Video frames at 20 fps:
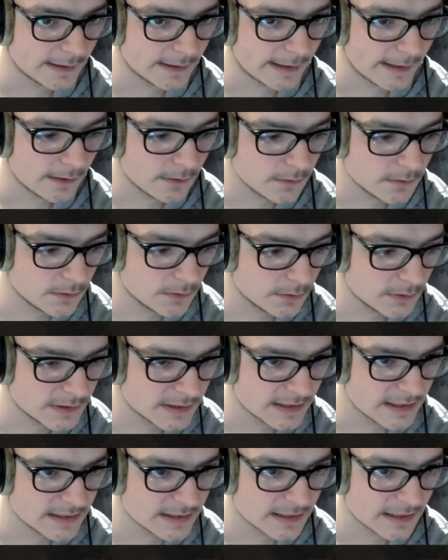how
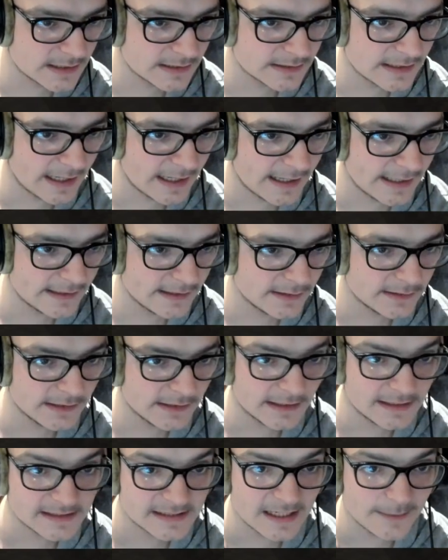good is a iron.
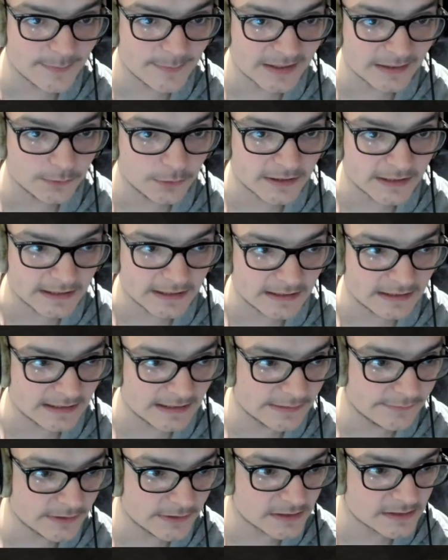You can see I've been looking at the
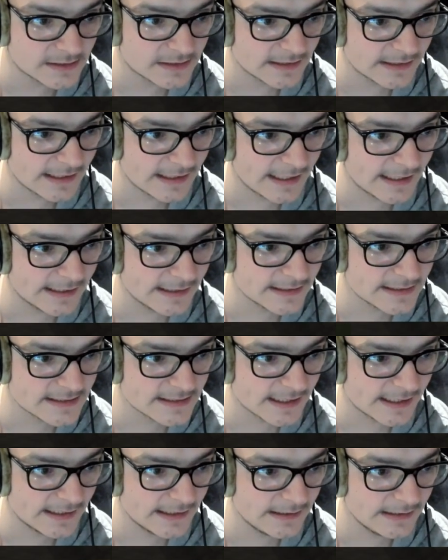cleavers. This
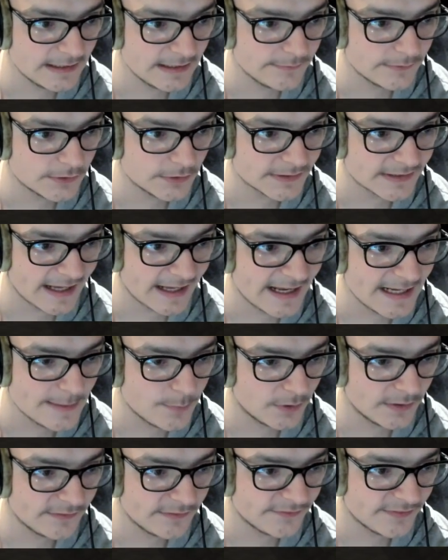iron cleaver does
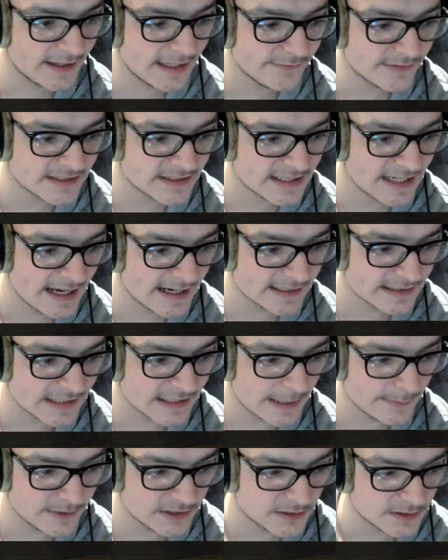8.5 attack
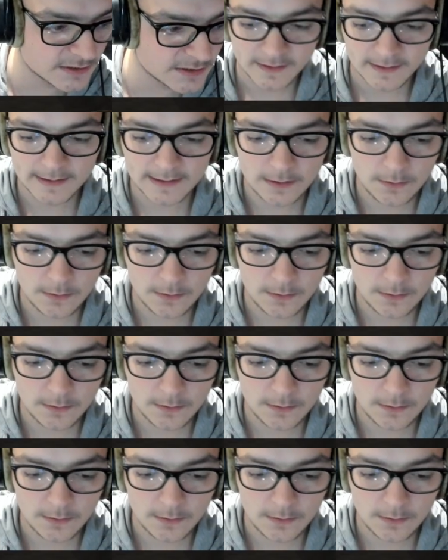damage. Now,